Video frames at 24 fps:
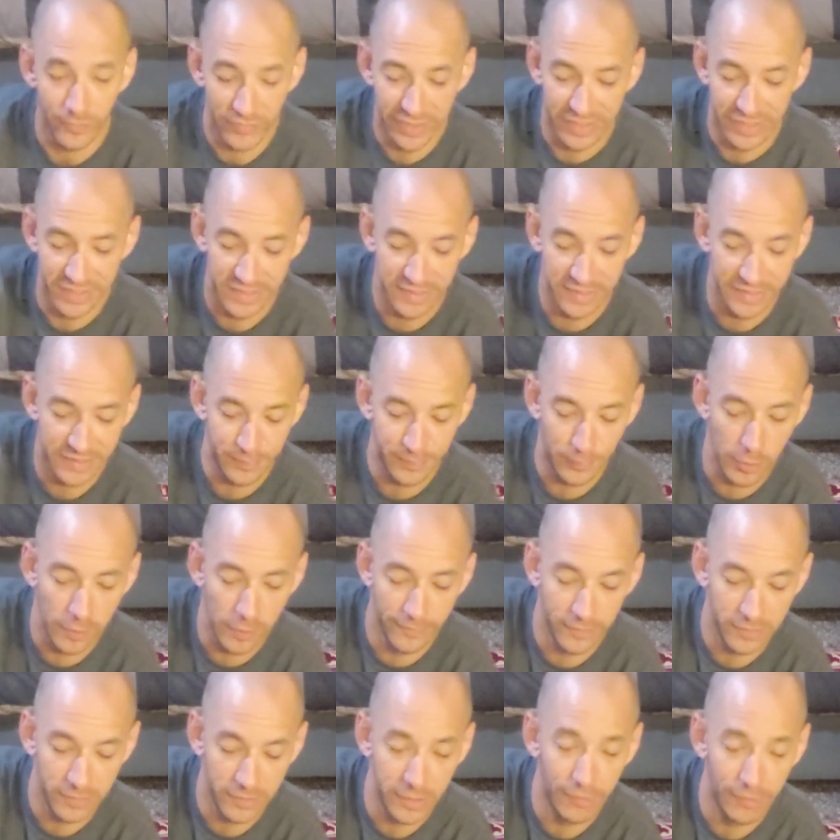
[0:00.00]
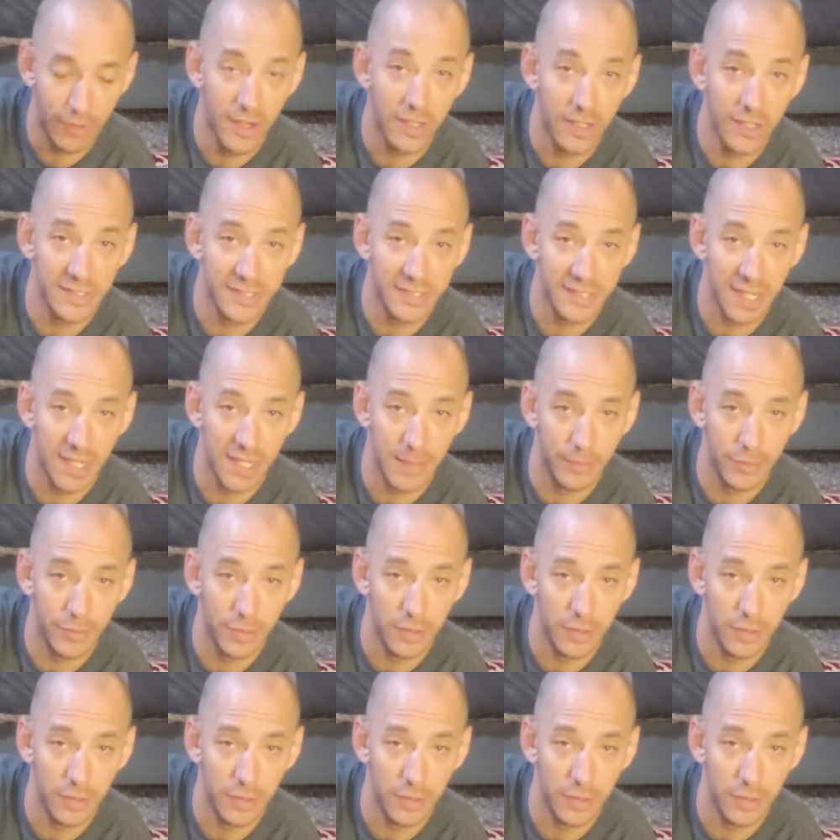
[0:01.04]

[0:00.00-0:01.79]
this sits perfectly right on top